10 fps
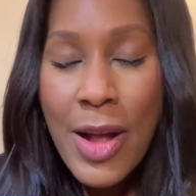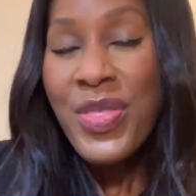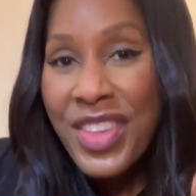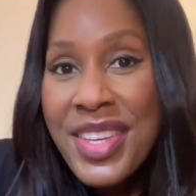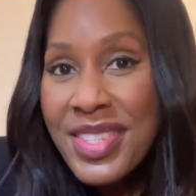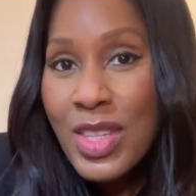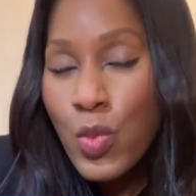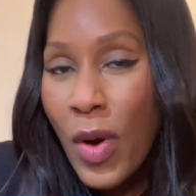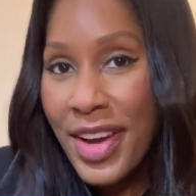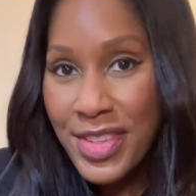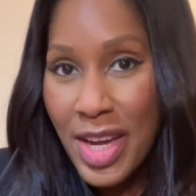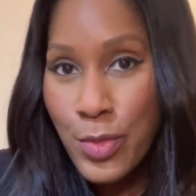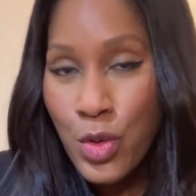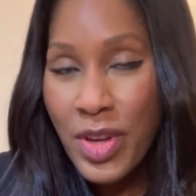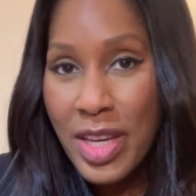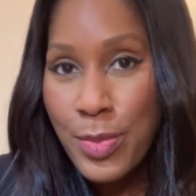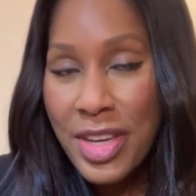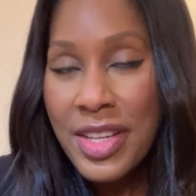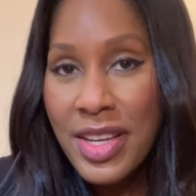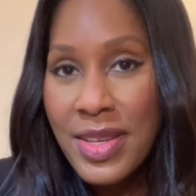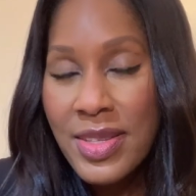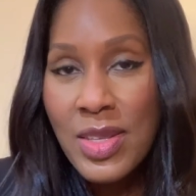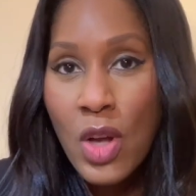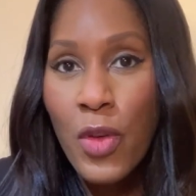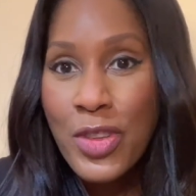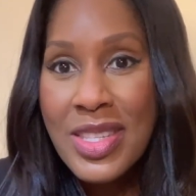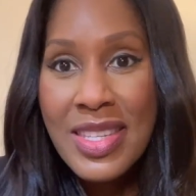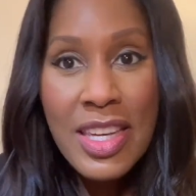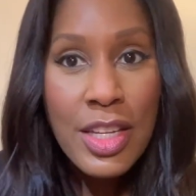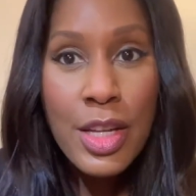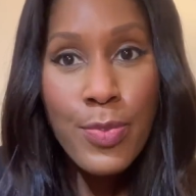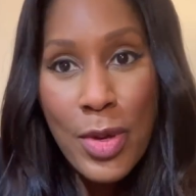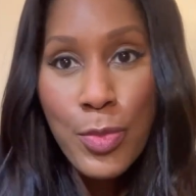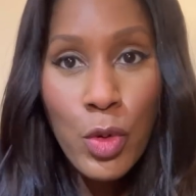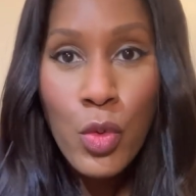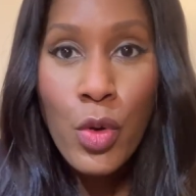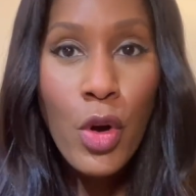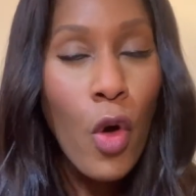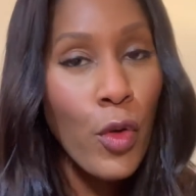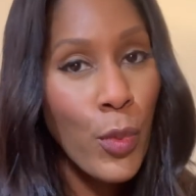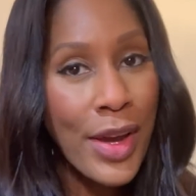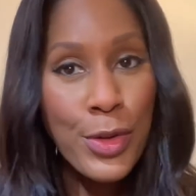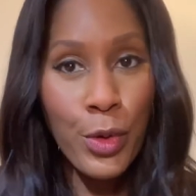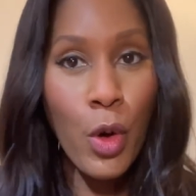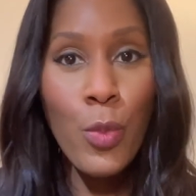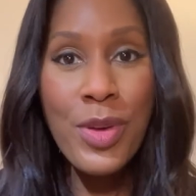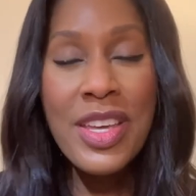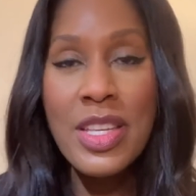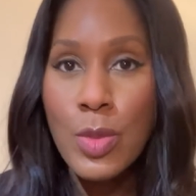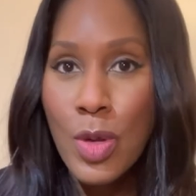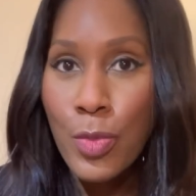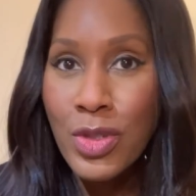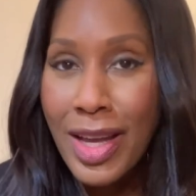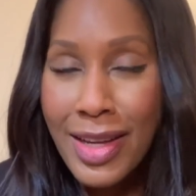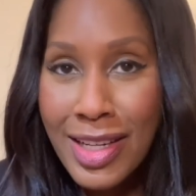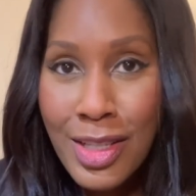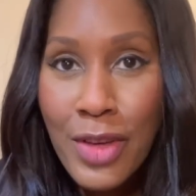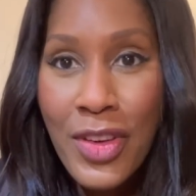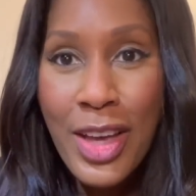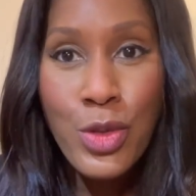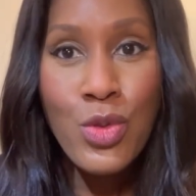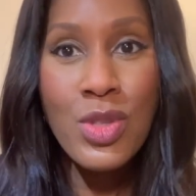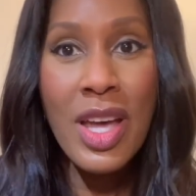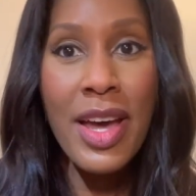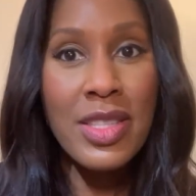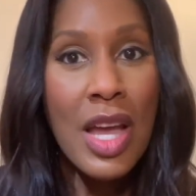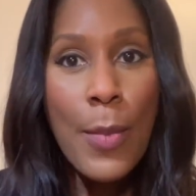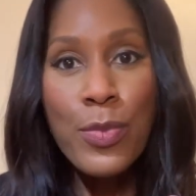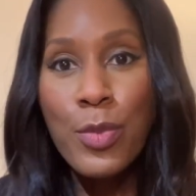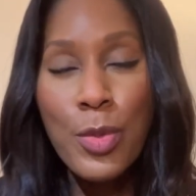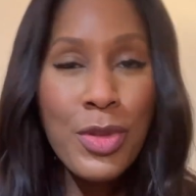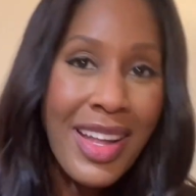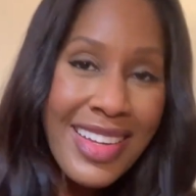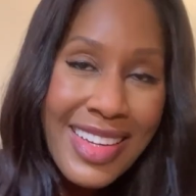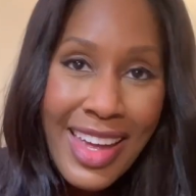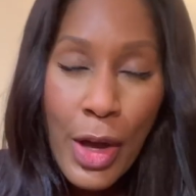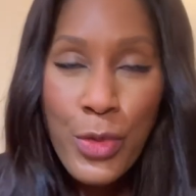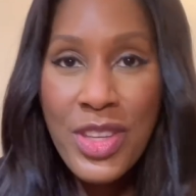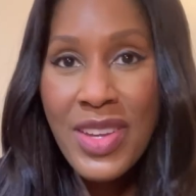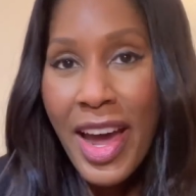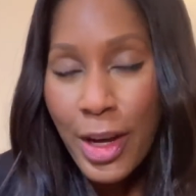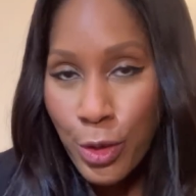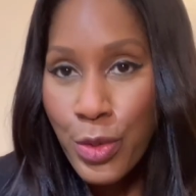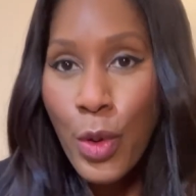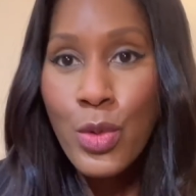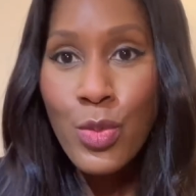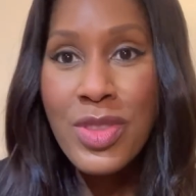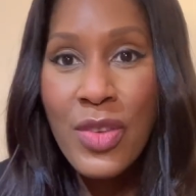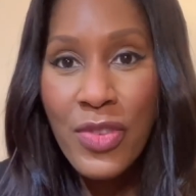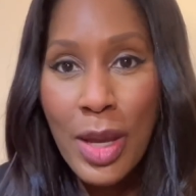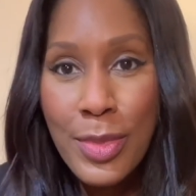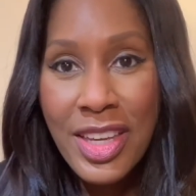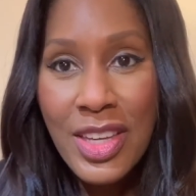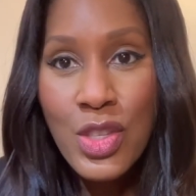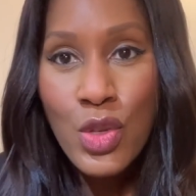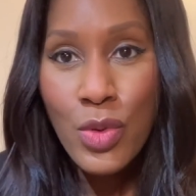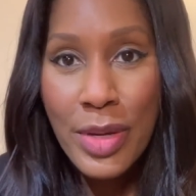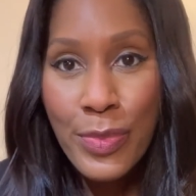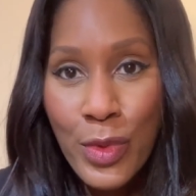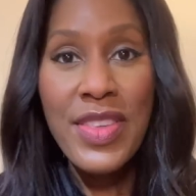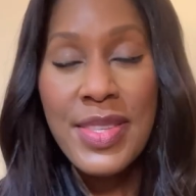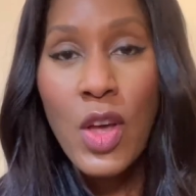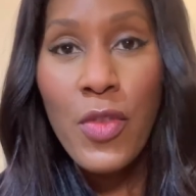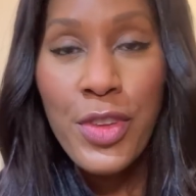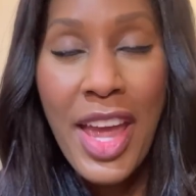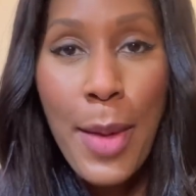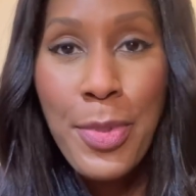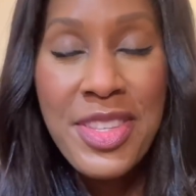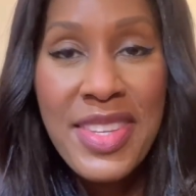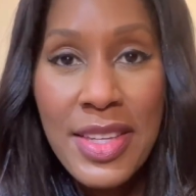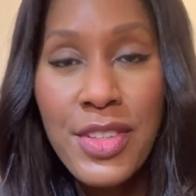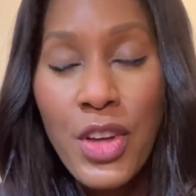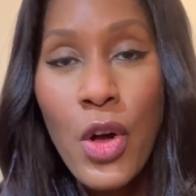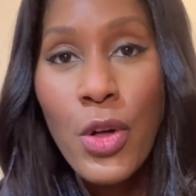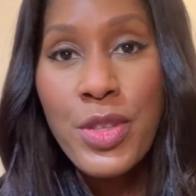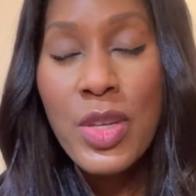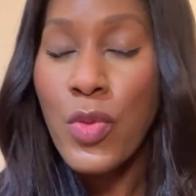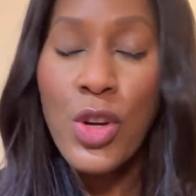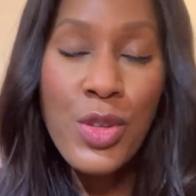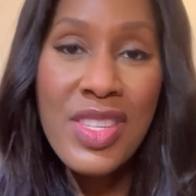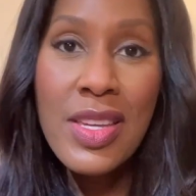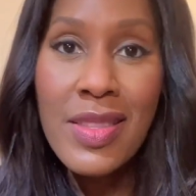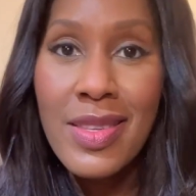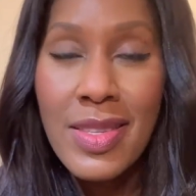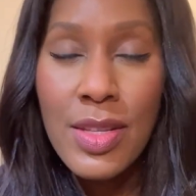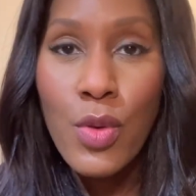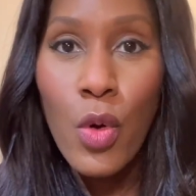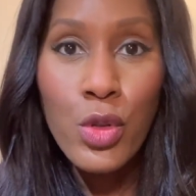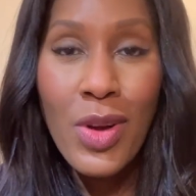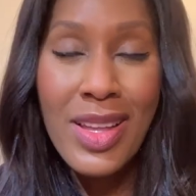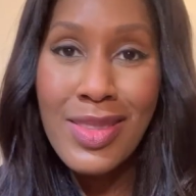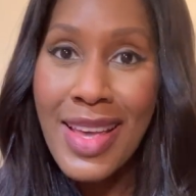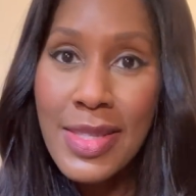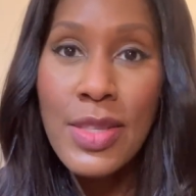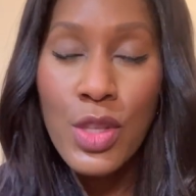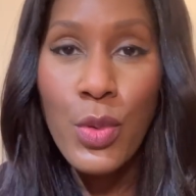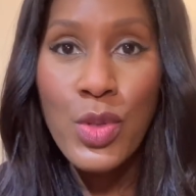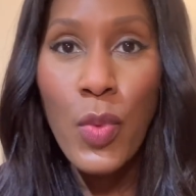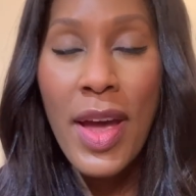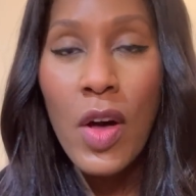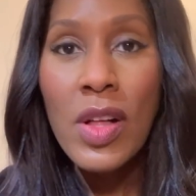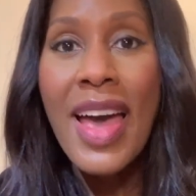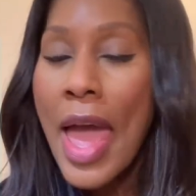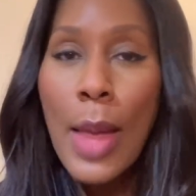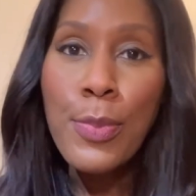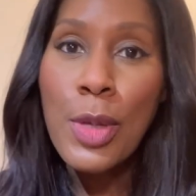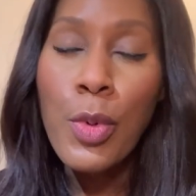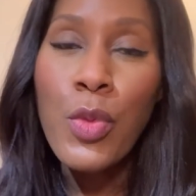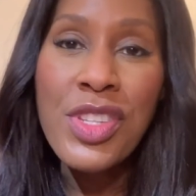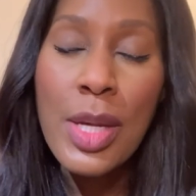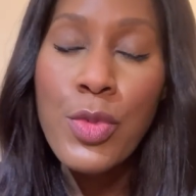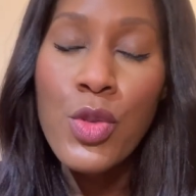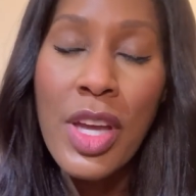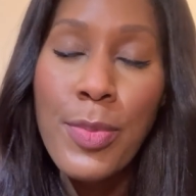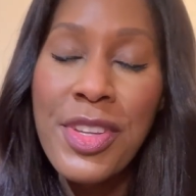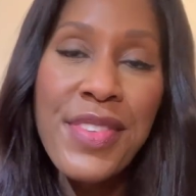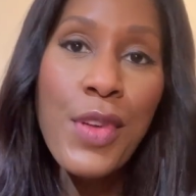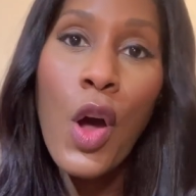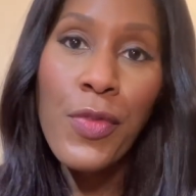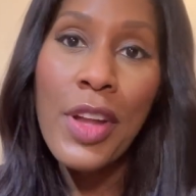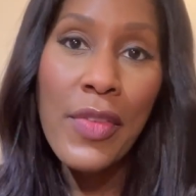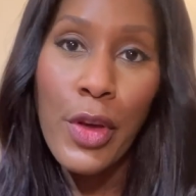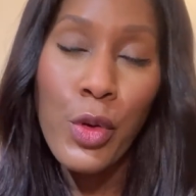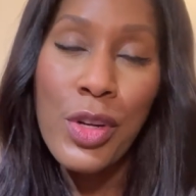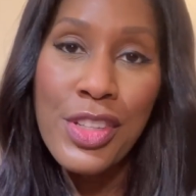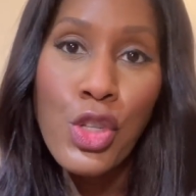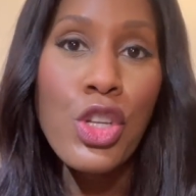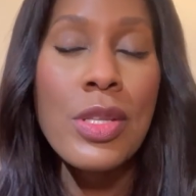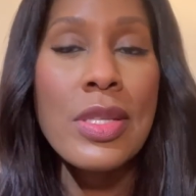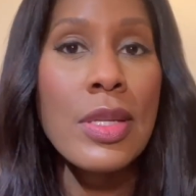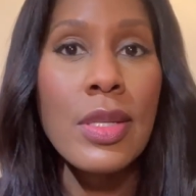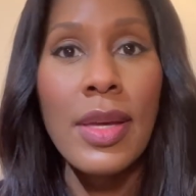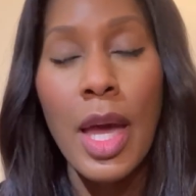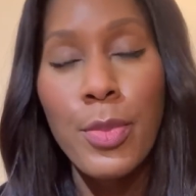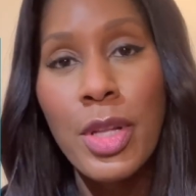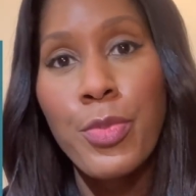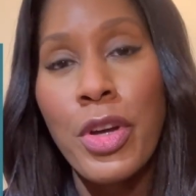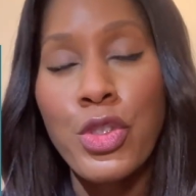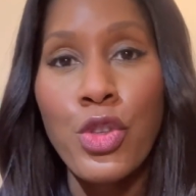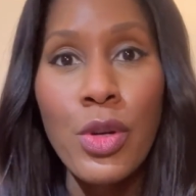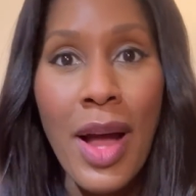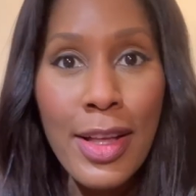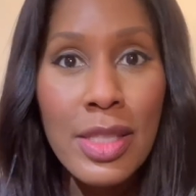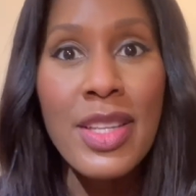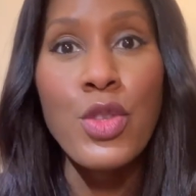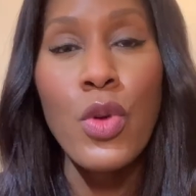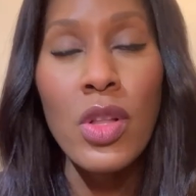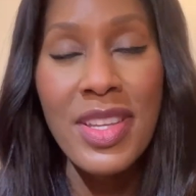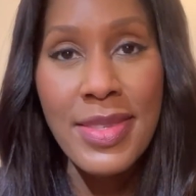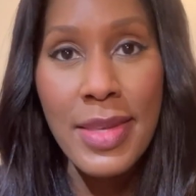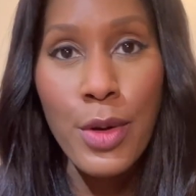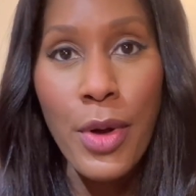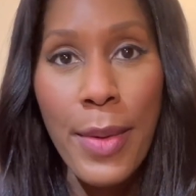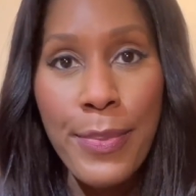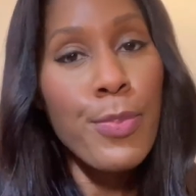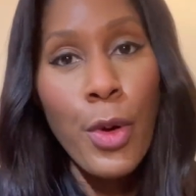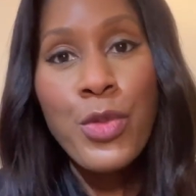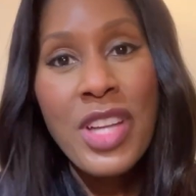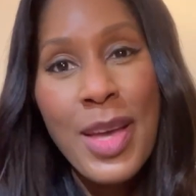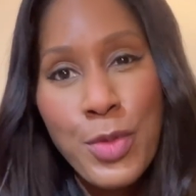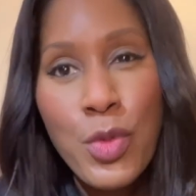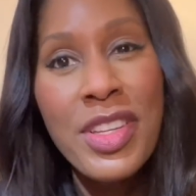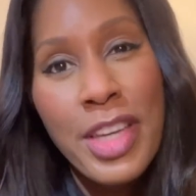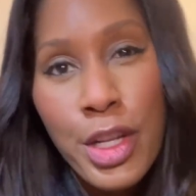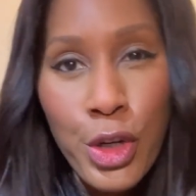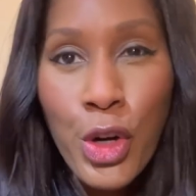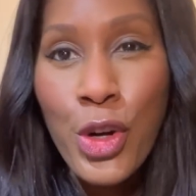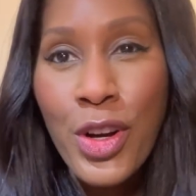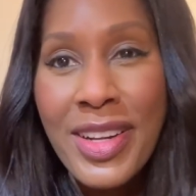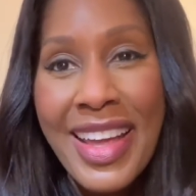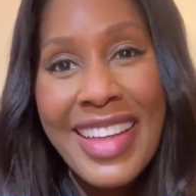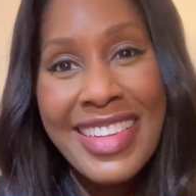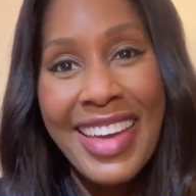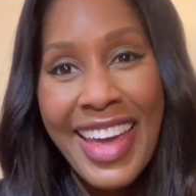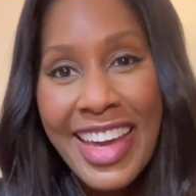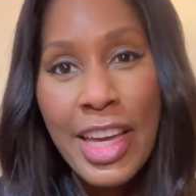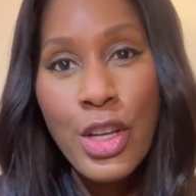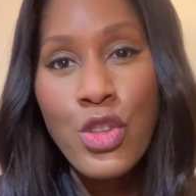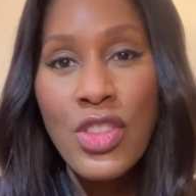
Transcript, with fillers: This is why type 2 diabetes is often seen in people who are overweight or obese, people not getting enough exercise, people not eating a healthy diet, or those with a family history. This often happens in adults. We are seeing this in older adolescents, though, as well. And people with type 2 diabetes often have other conditions, things like hypertension blood pressure, high cholesterol, etc both types really can occur at any age.